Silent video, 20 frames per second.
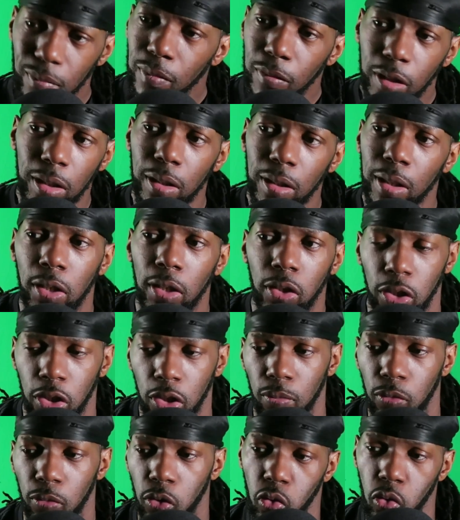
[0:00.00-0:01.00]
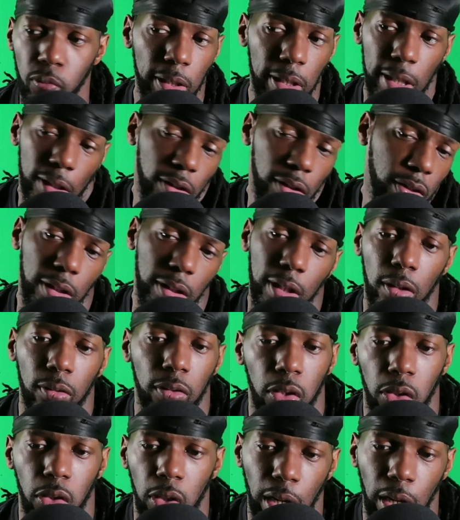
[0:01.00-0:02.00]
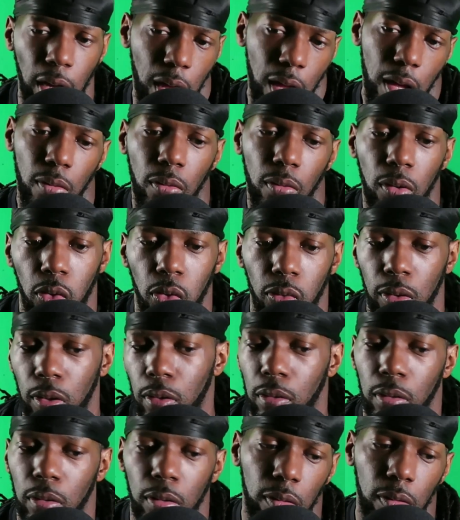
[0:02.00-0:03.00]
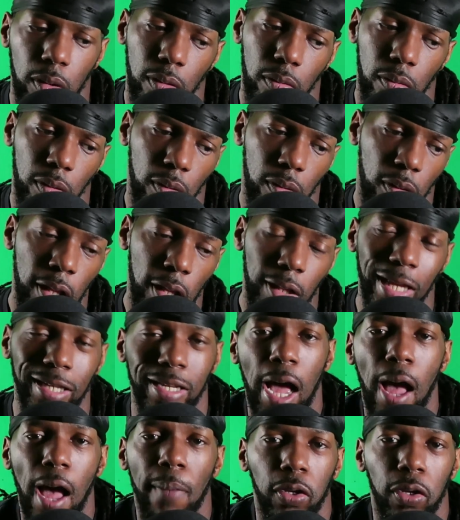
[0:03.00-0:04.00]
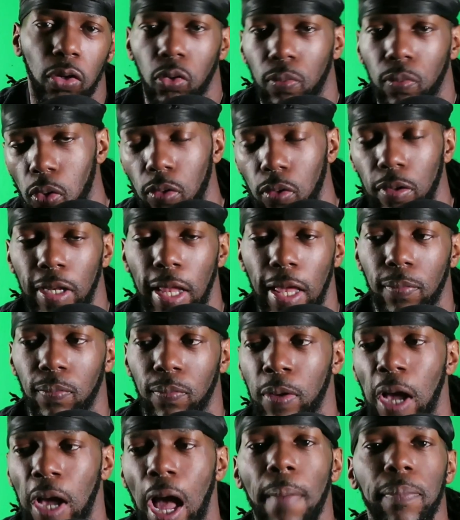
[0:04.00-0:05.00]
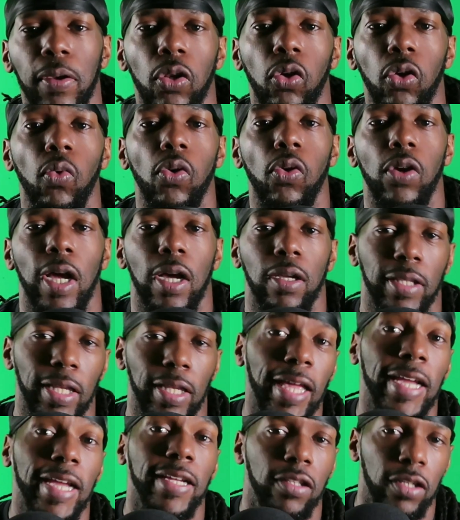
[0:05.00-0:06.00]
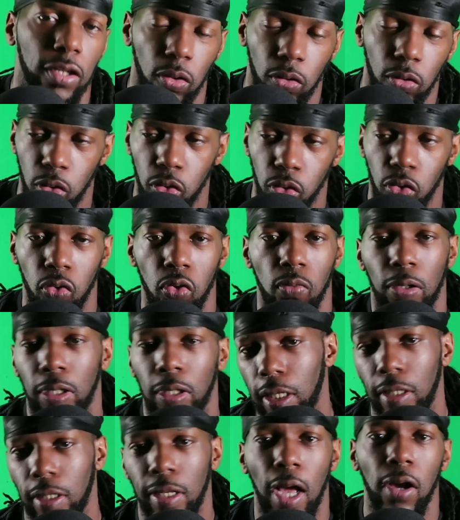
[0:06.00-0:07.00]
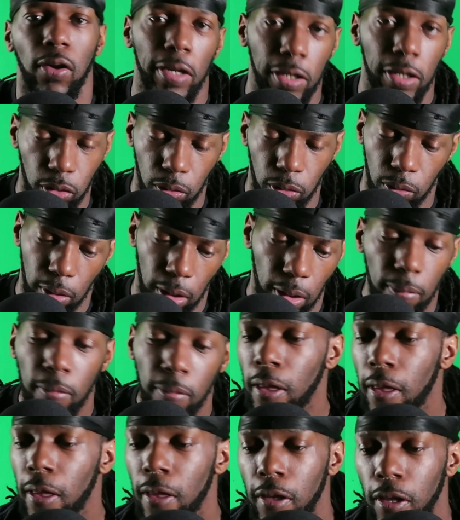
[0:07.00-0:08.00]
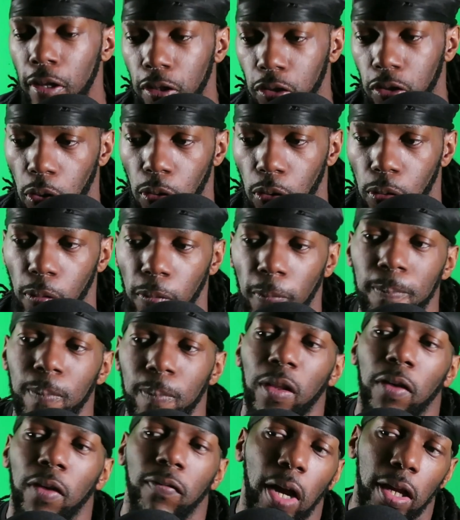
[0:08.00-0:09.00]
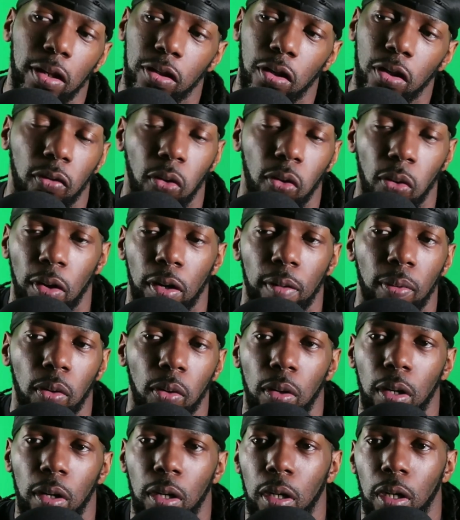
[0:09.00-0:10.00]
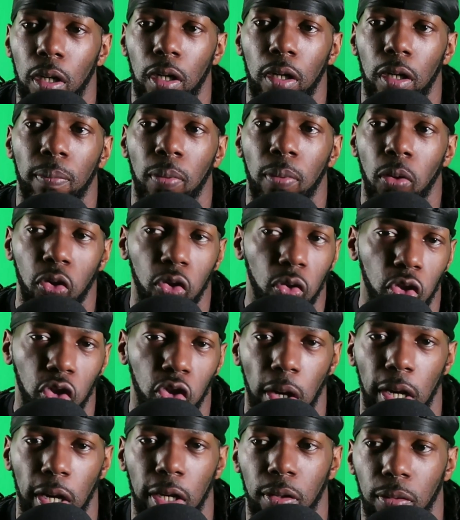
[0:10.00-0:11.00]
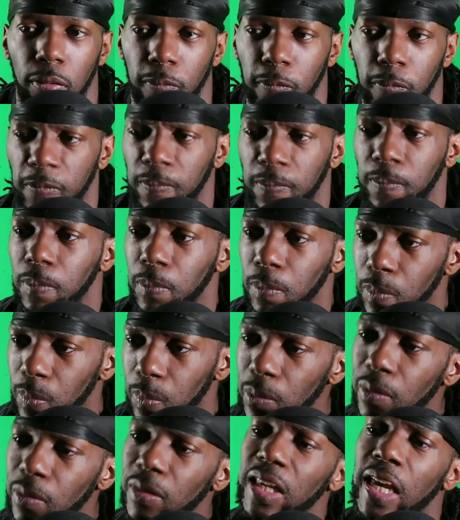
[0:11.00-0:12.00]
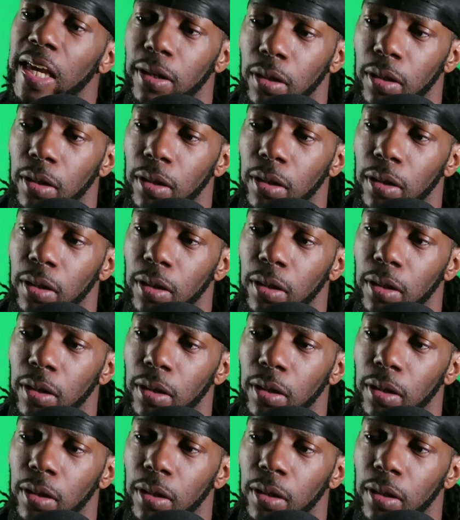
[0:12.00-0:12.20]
not just some newbie that's just out there like, oh well, yeah, that's copying those workouts that they see on YouTube or TikTok or Instagram. So find yourself a credible personal trainer, and